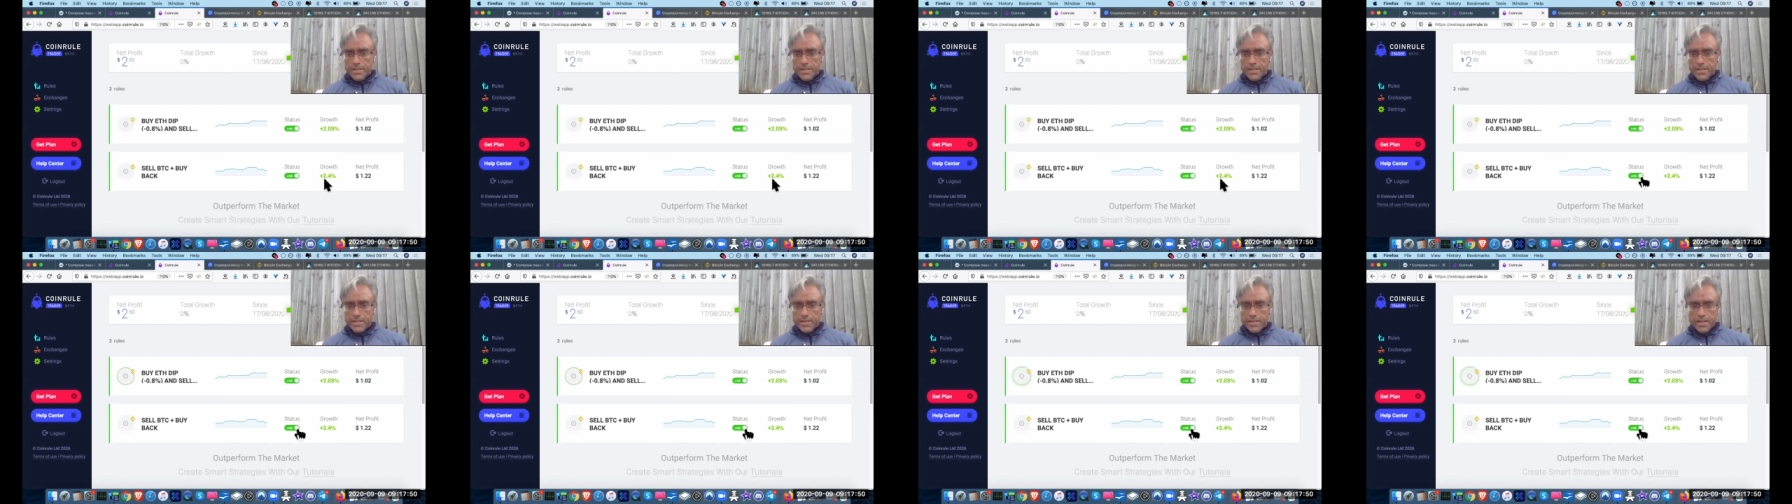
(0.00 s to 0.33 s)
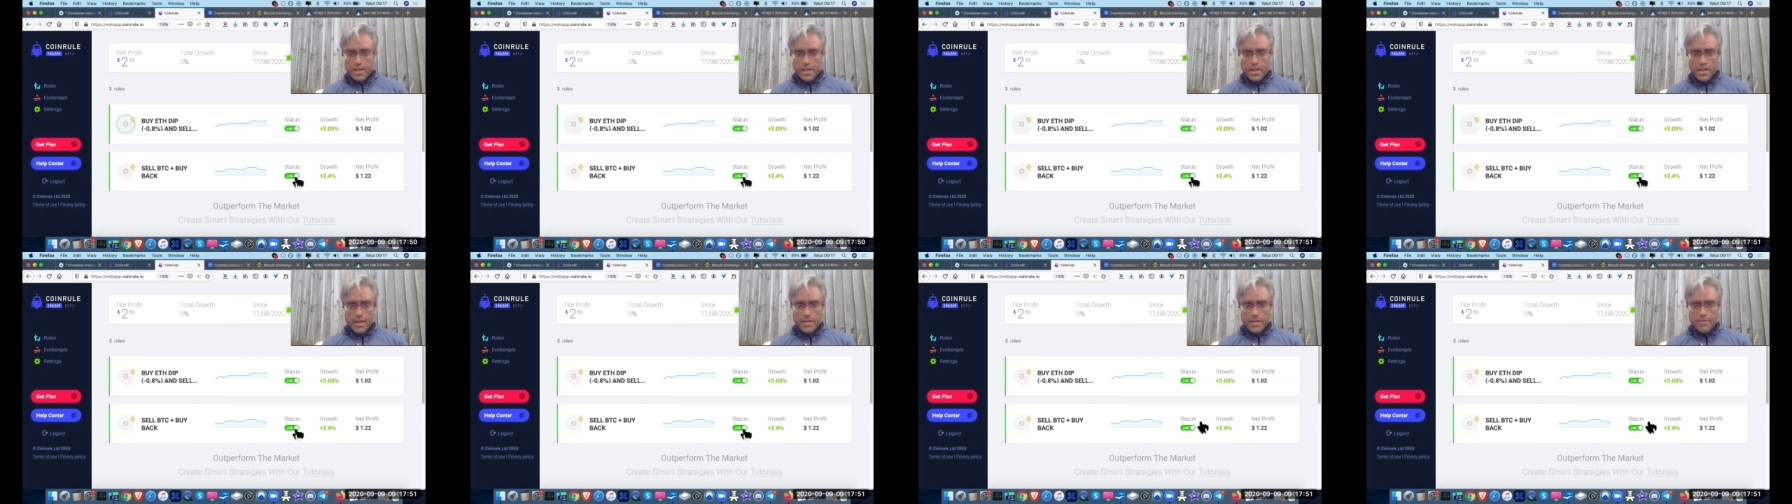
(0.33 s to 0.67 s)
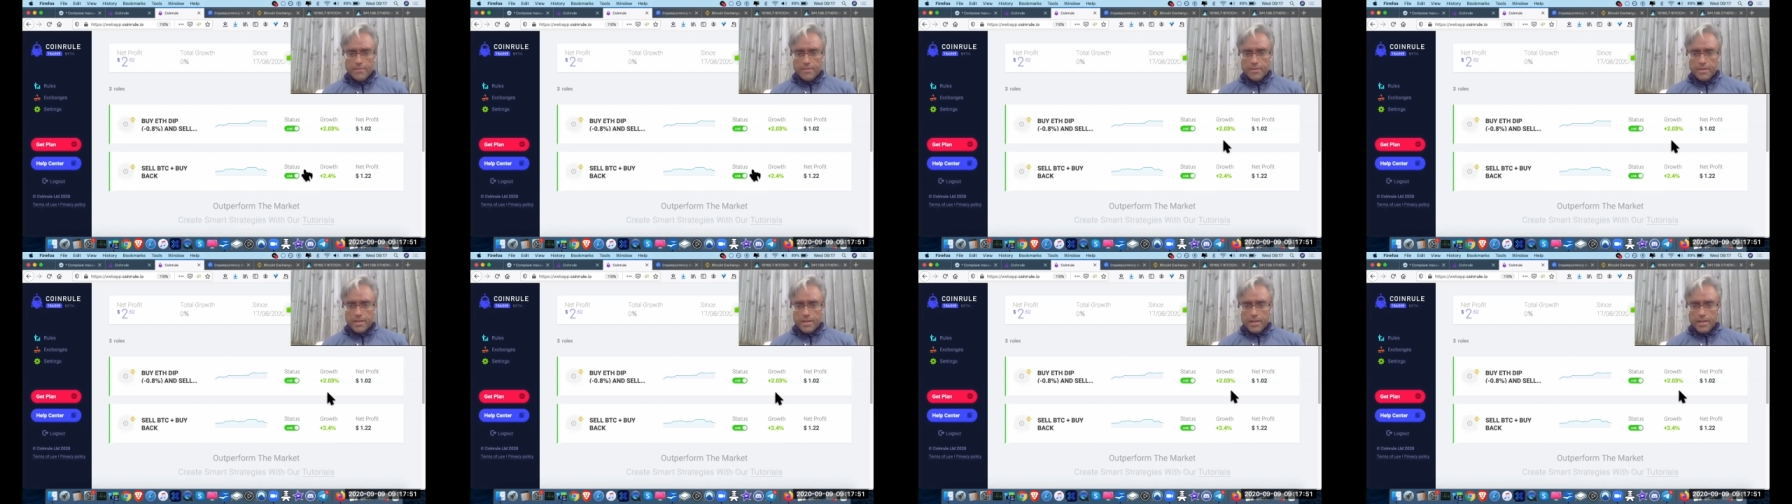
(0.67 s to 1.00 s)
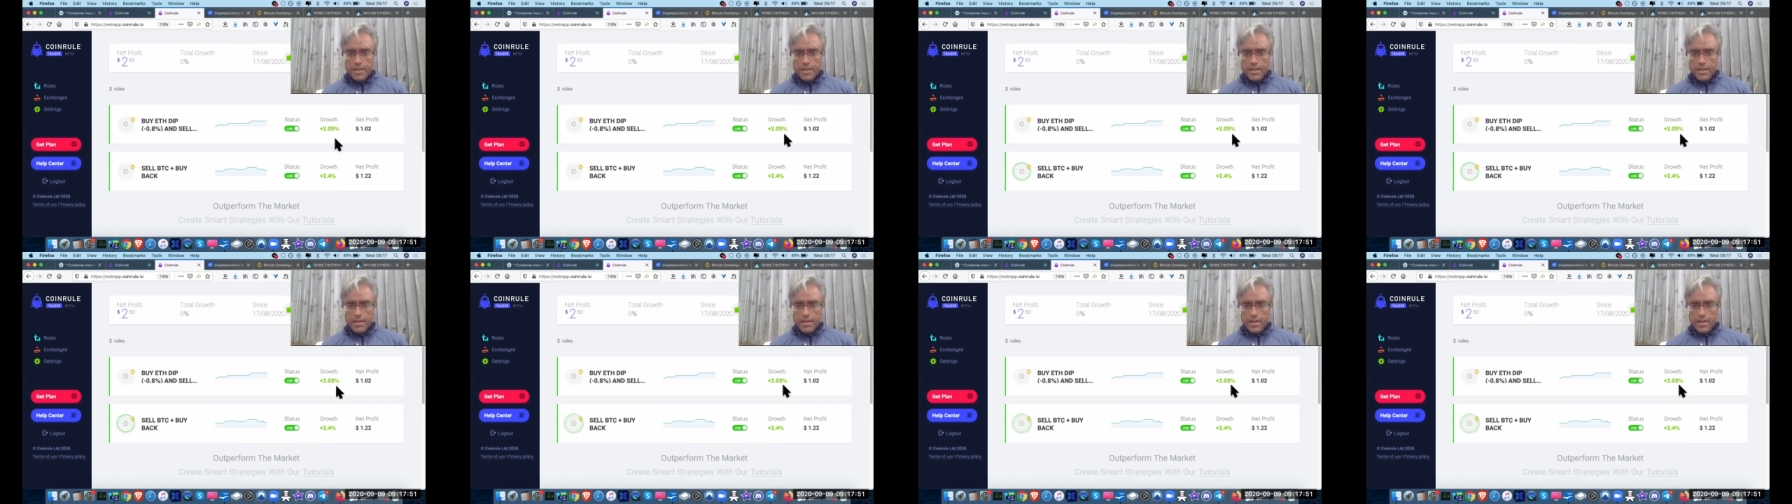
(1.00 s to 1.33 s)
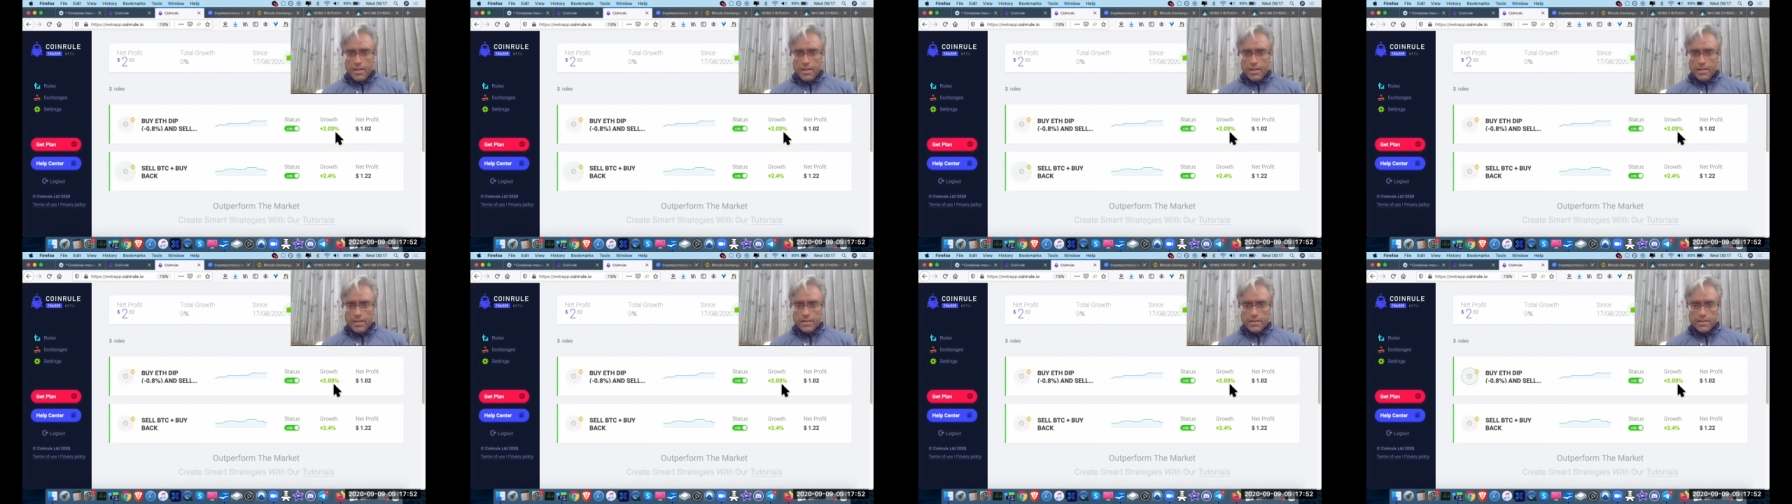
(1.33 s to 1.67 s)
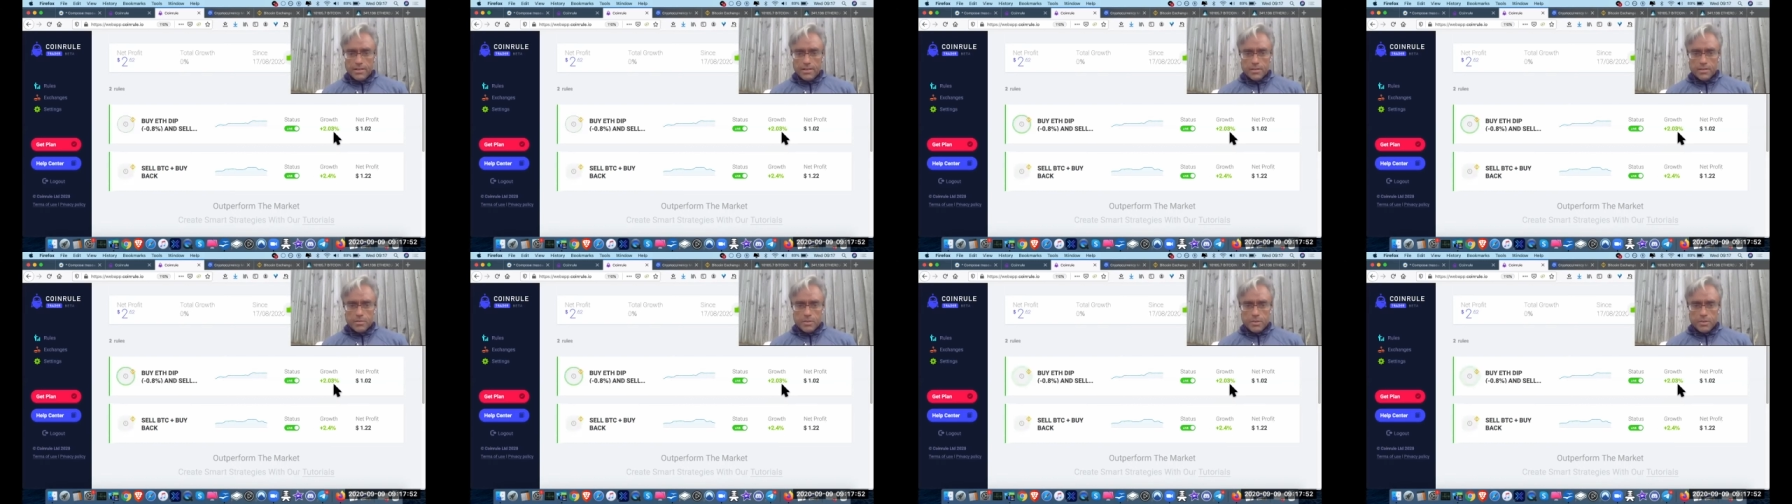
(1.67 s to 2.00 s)
It's live. Uh,
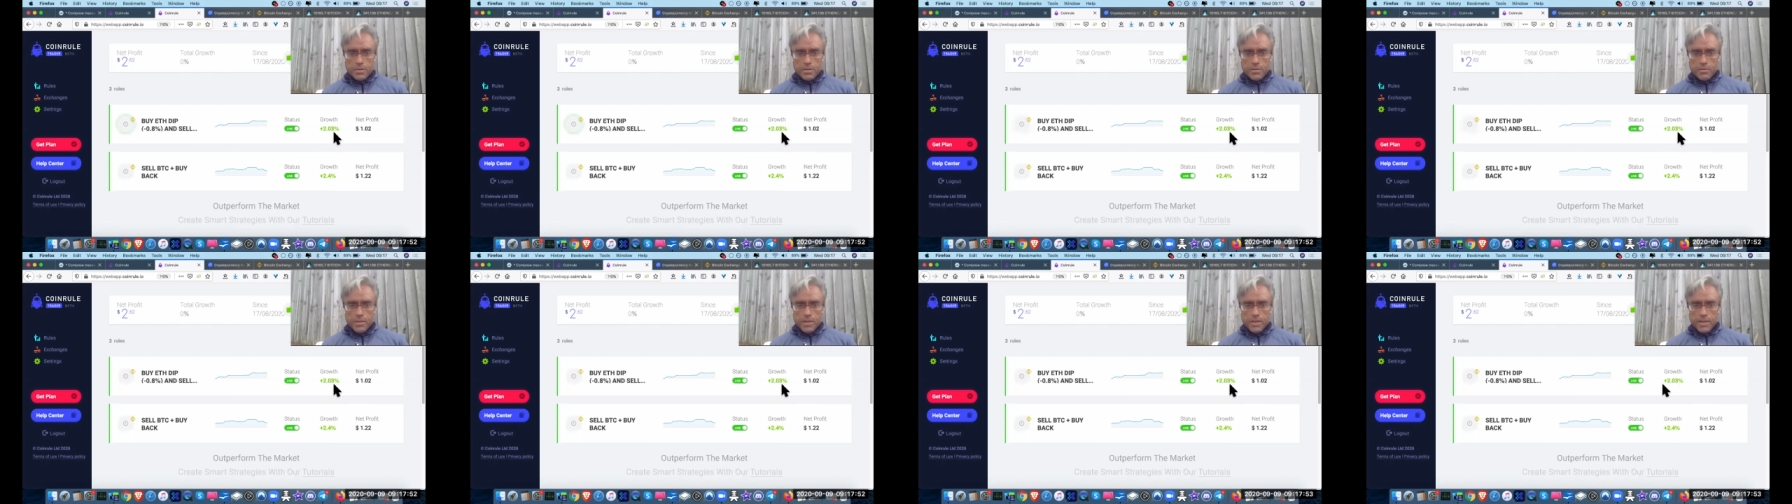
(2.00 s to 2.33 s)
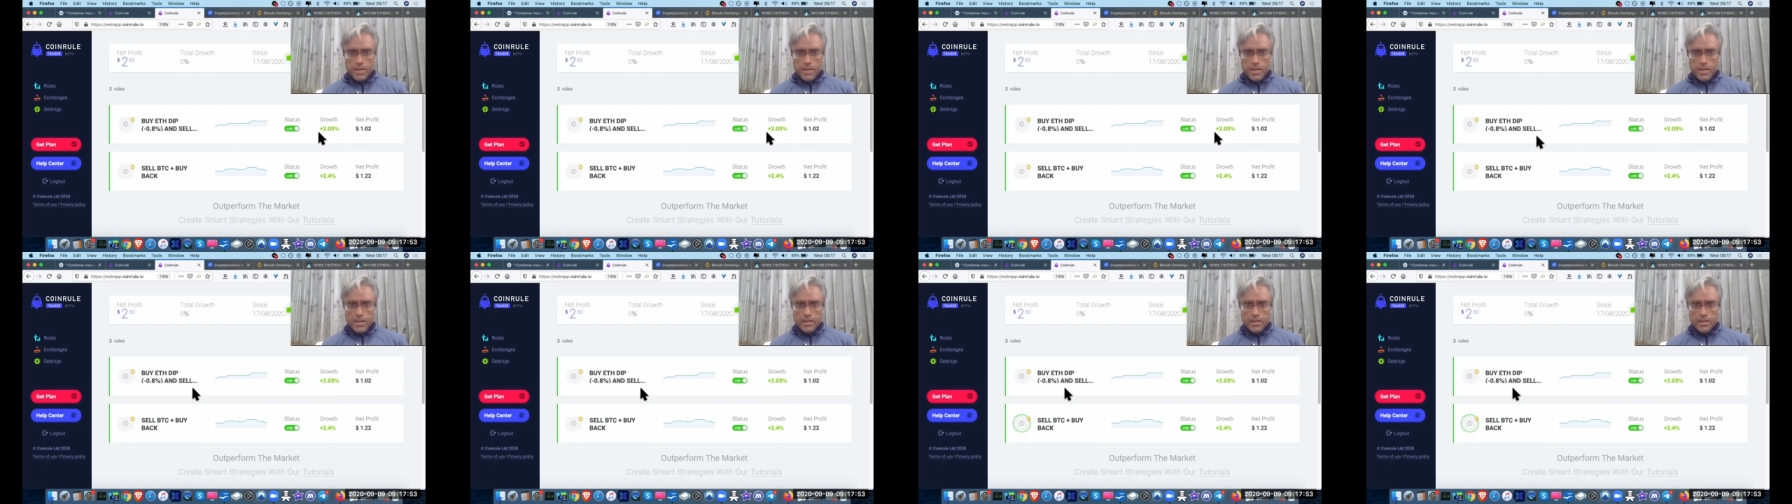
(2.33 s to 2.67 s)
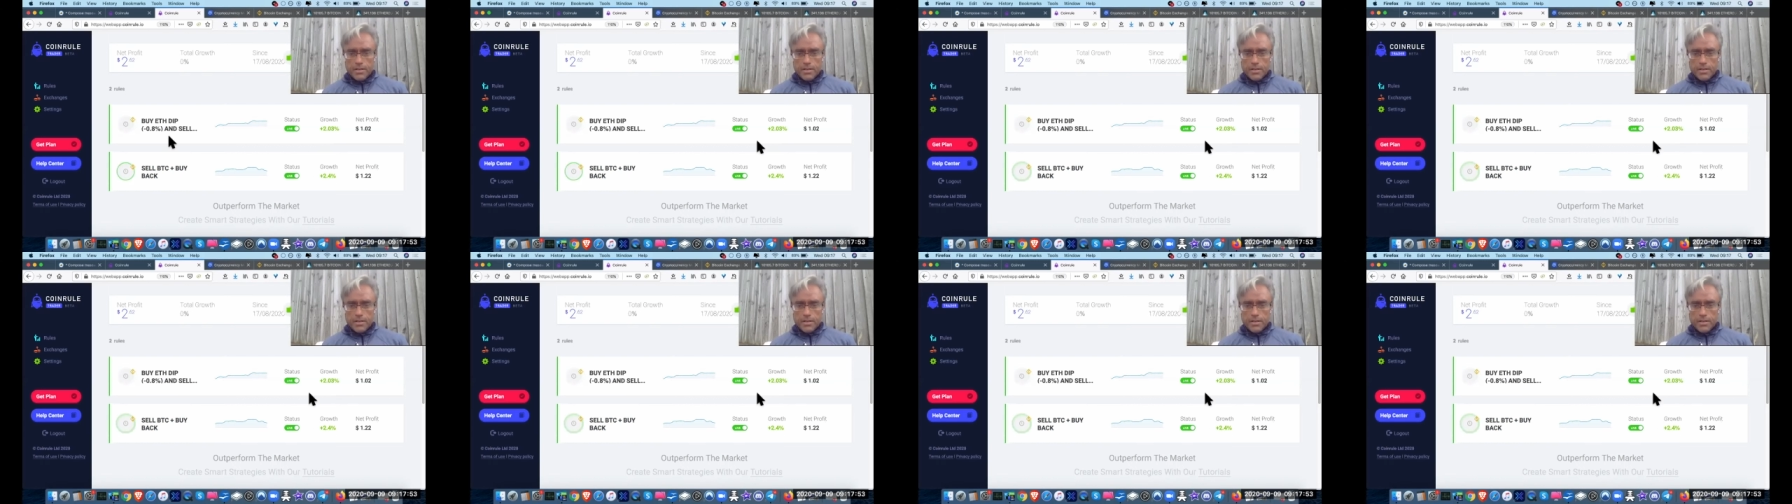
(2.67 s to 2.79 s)
this one, buy ETH,